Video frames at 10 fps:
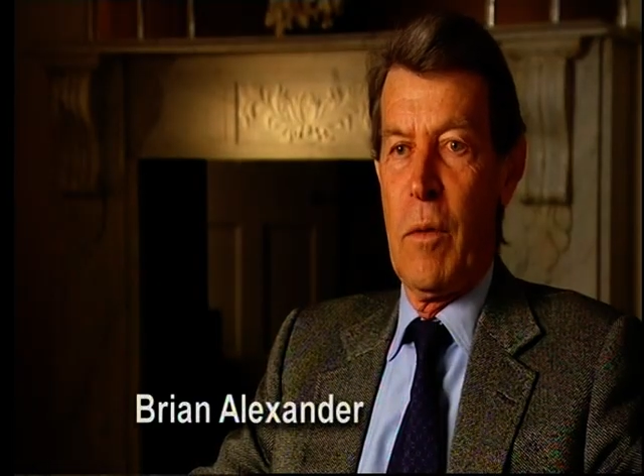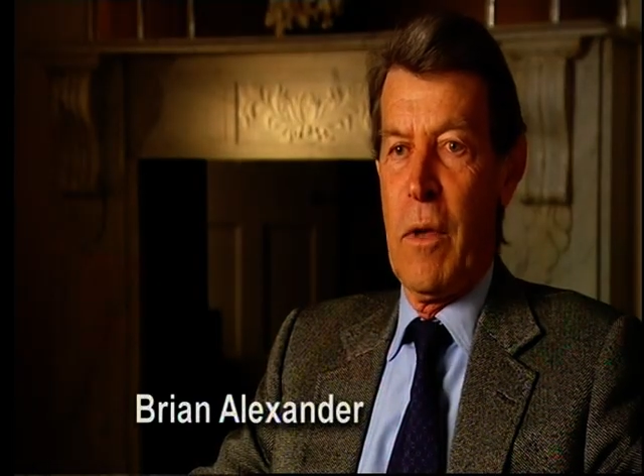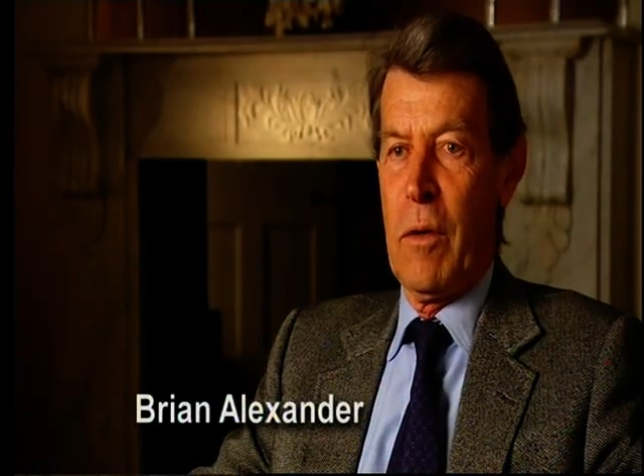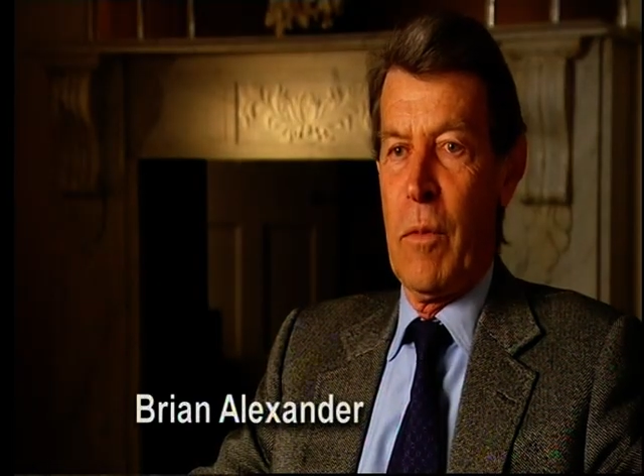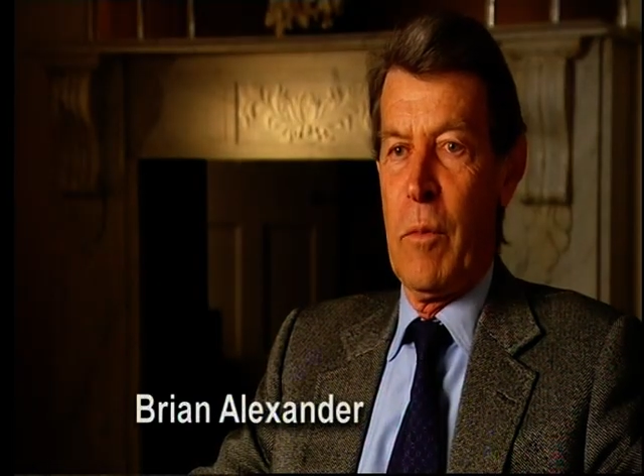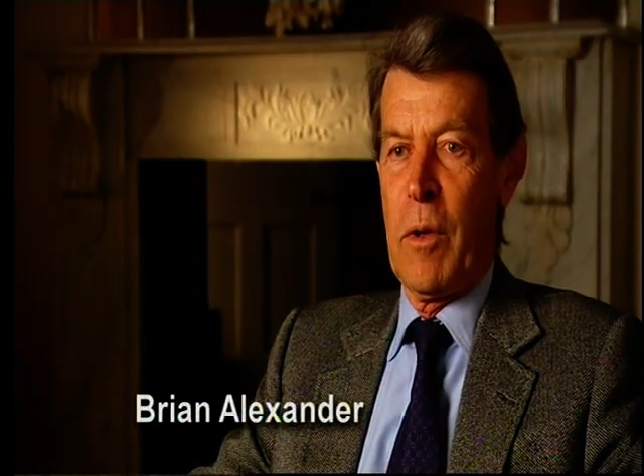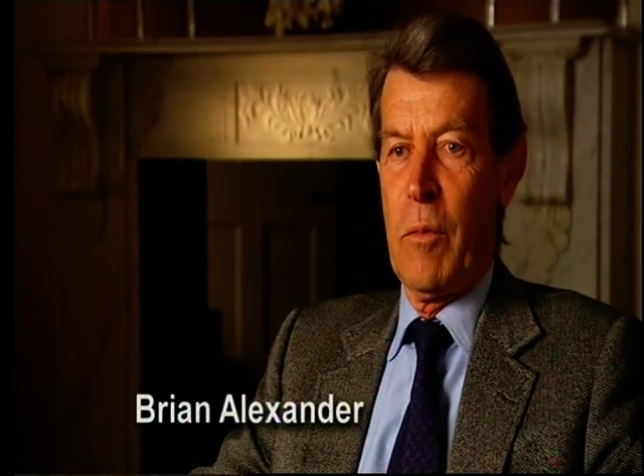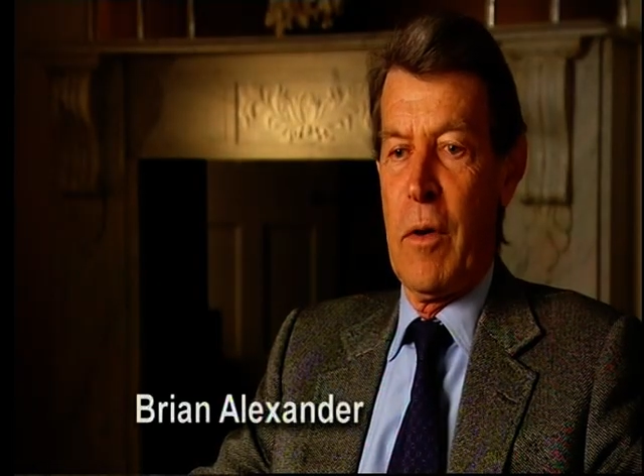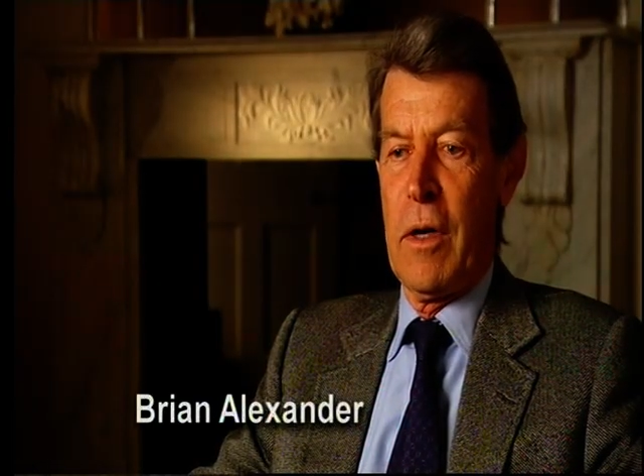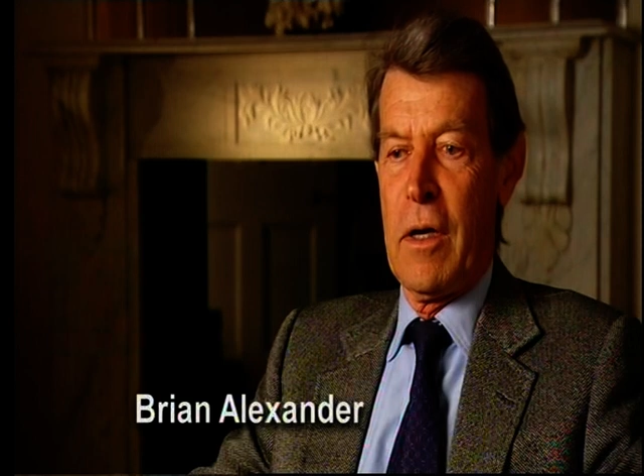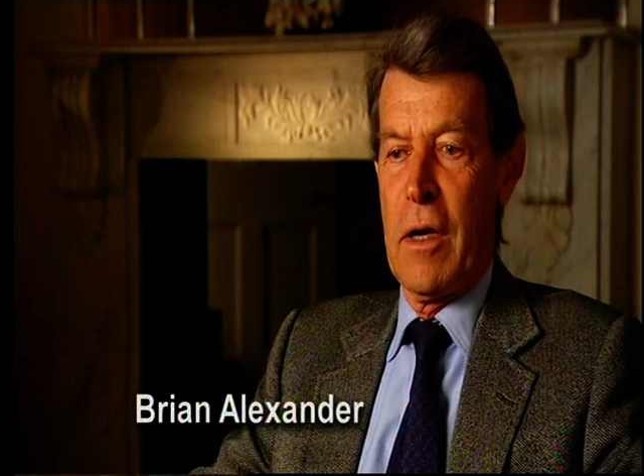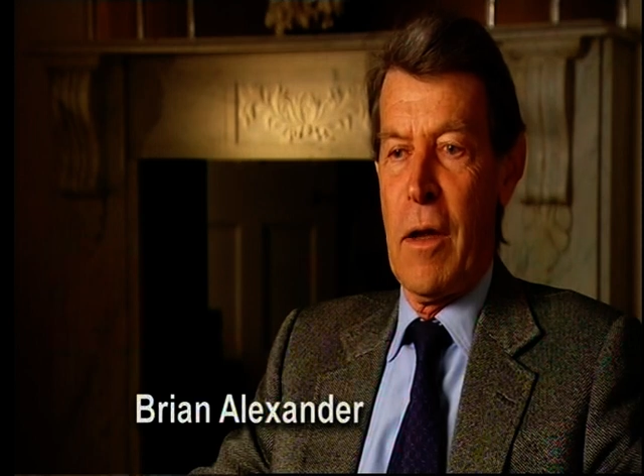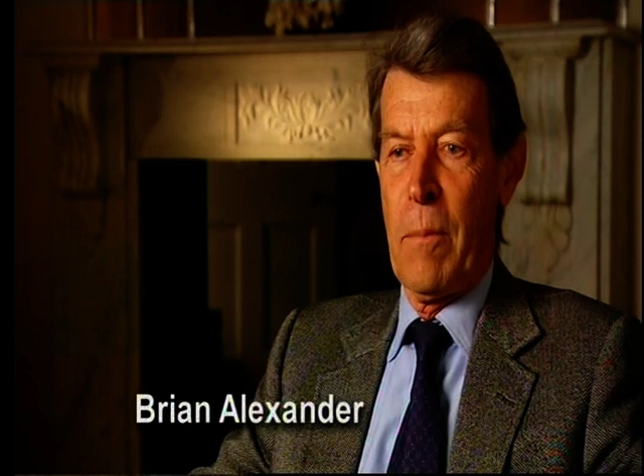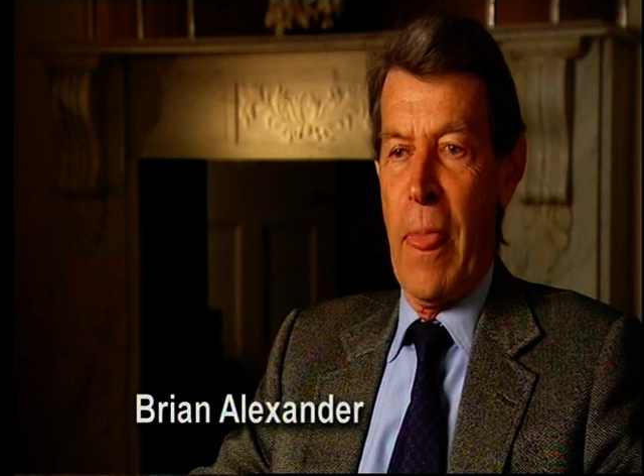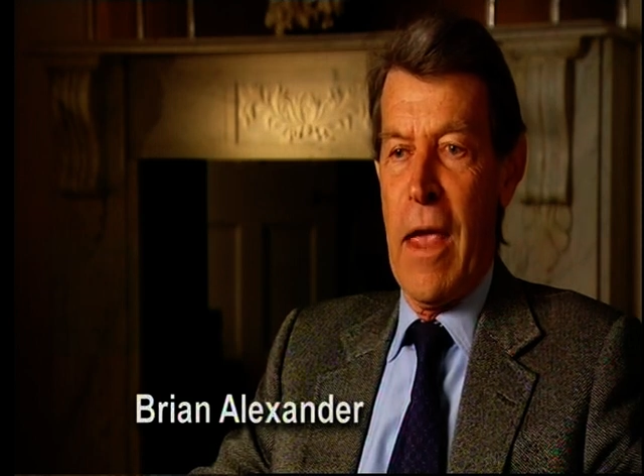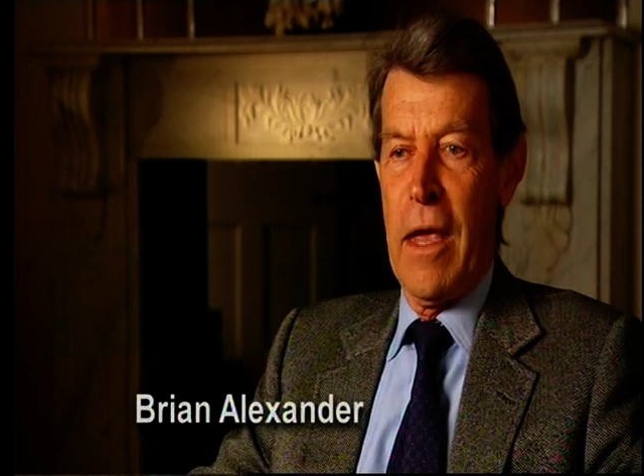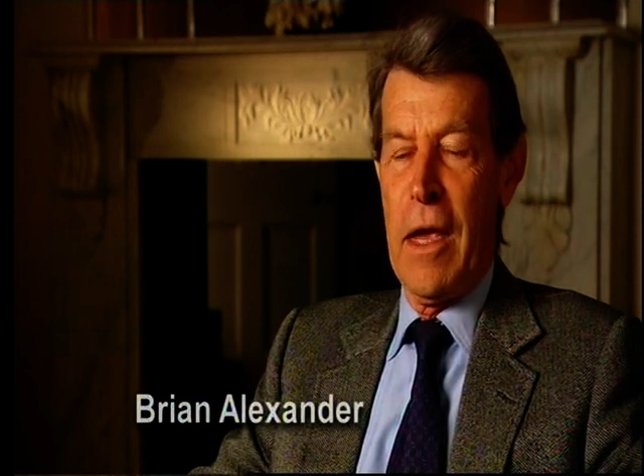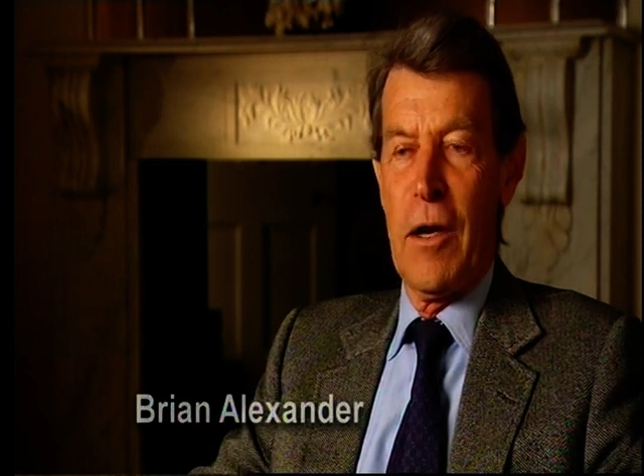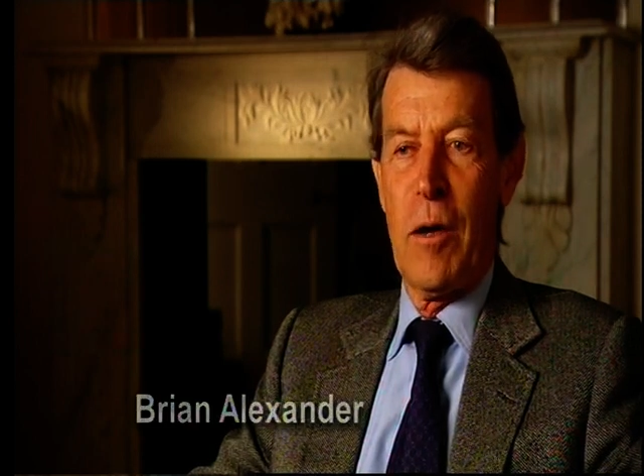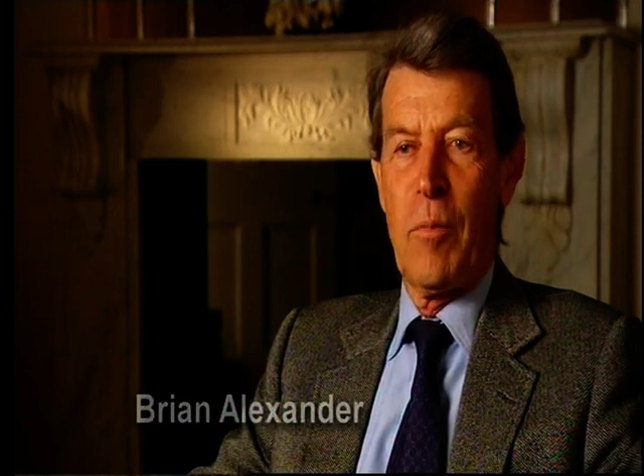met when we were in
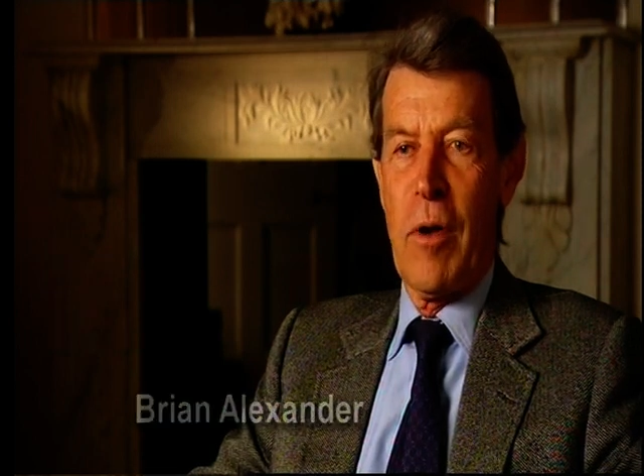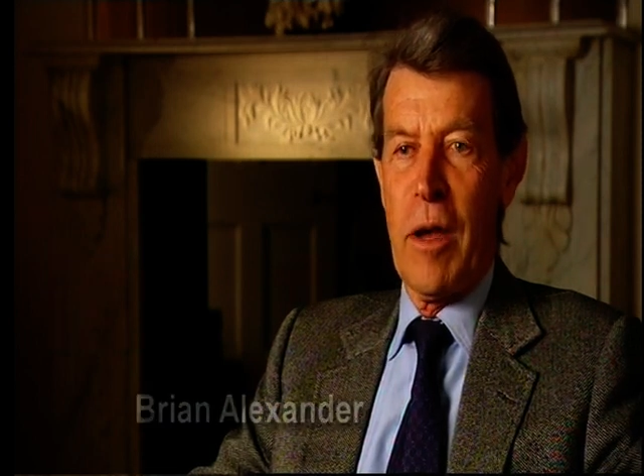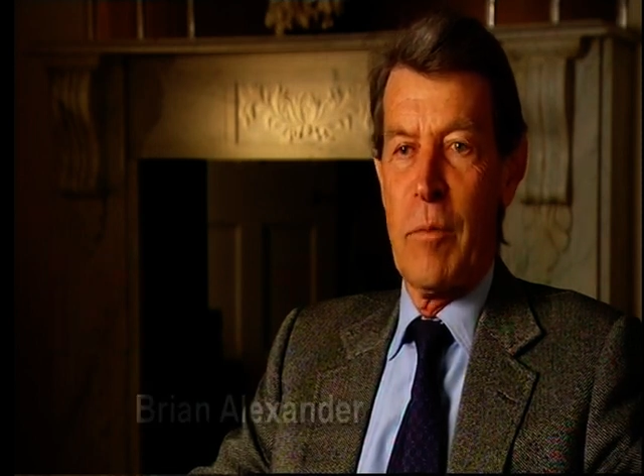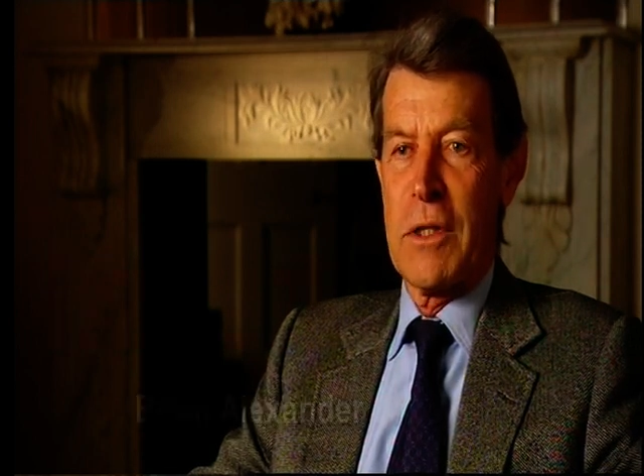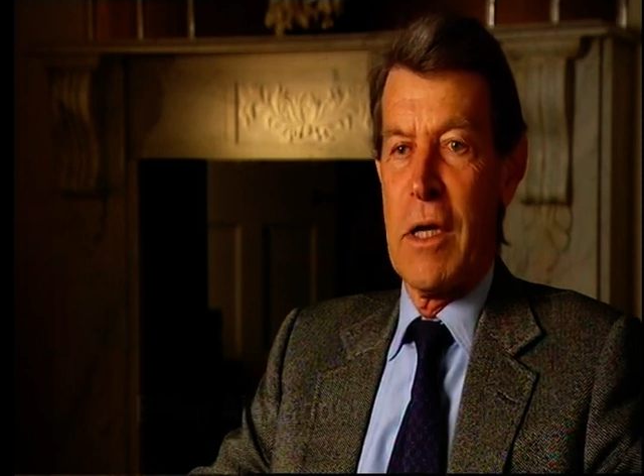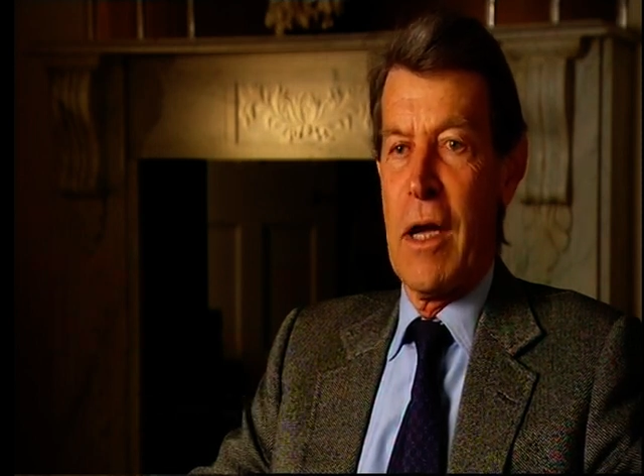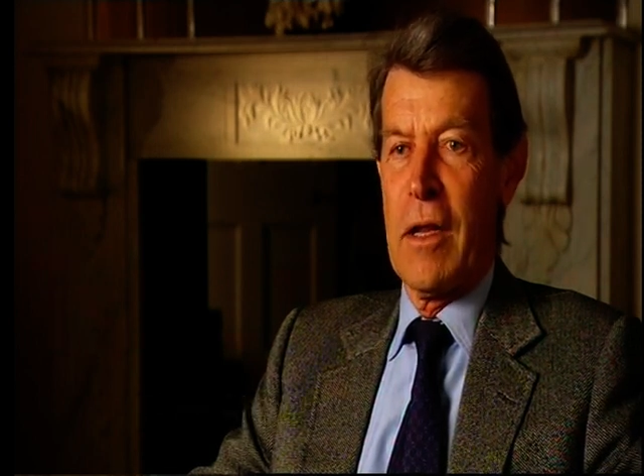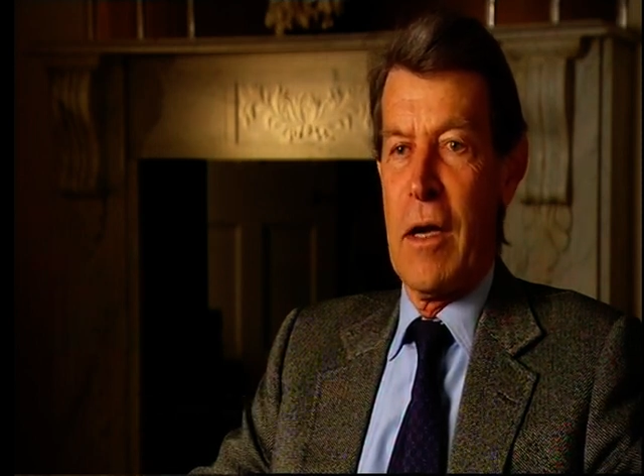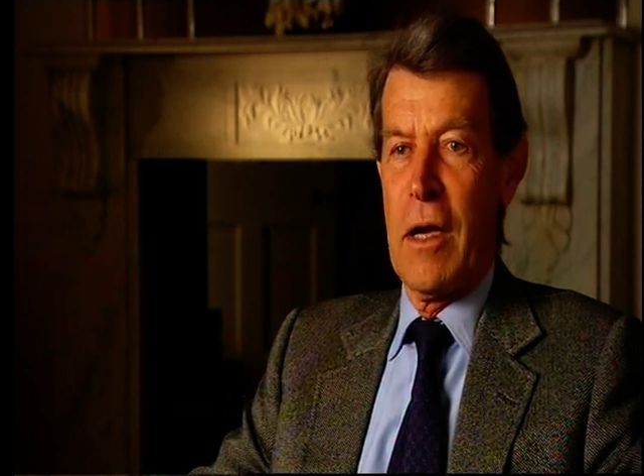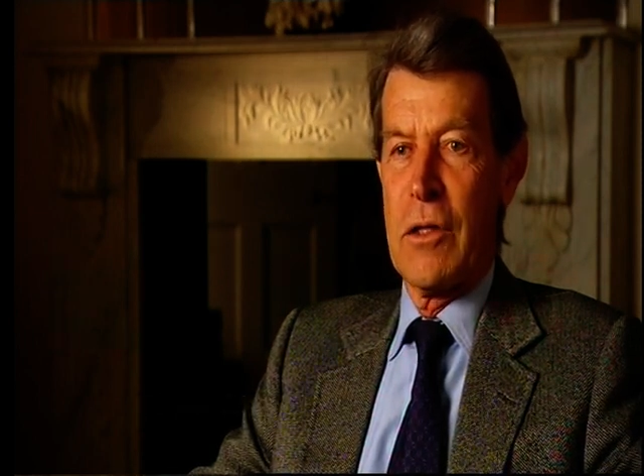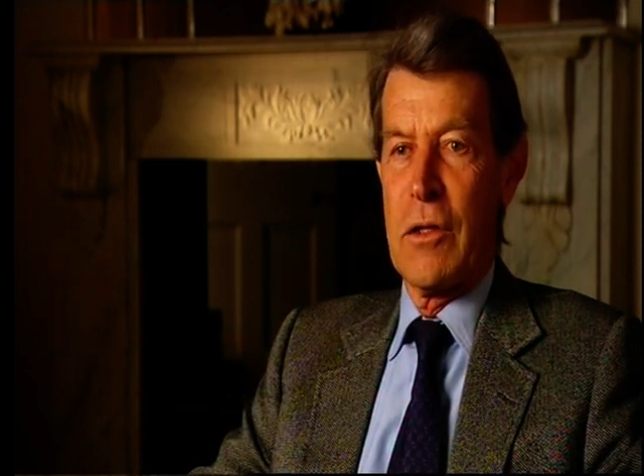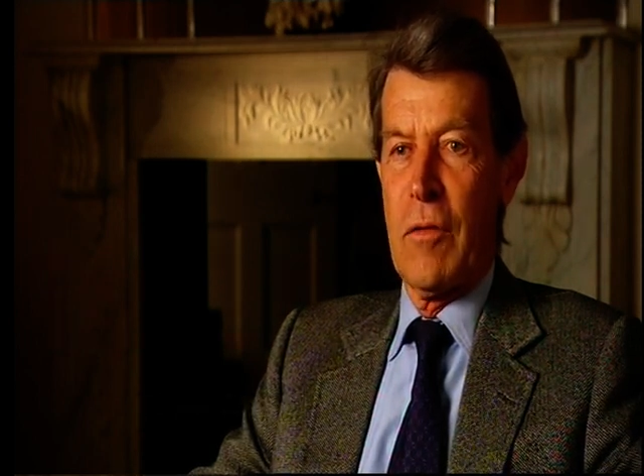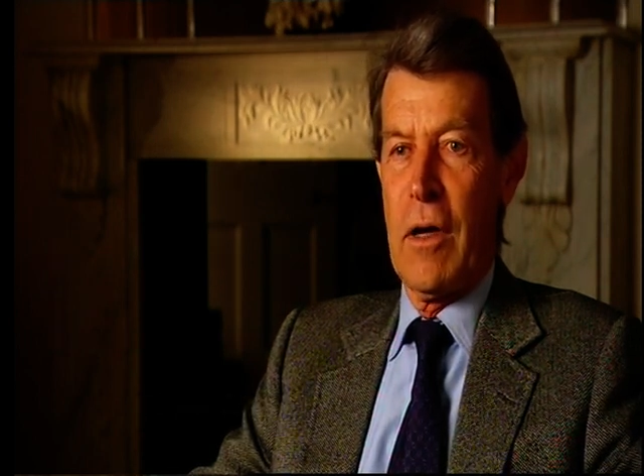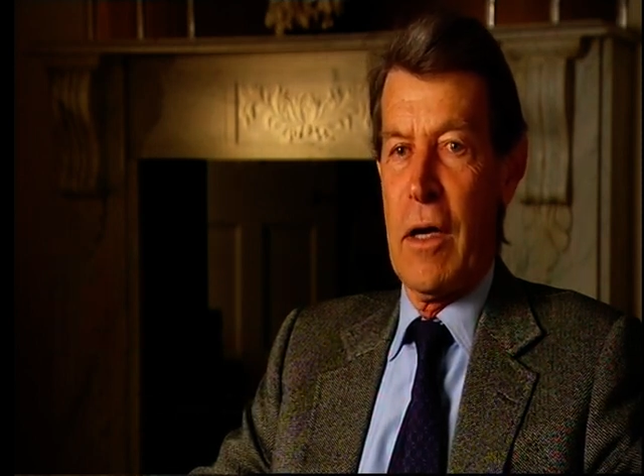our prams together, age three.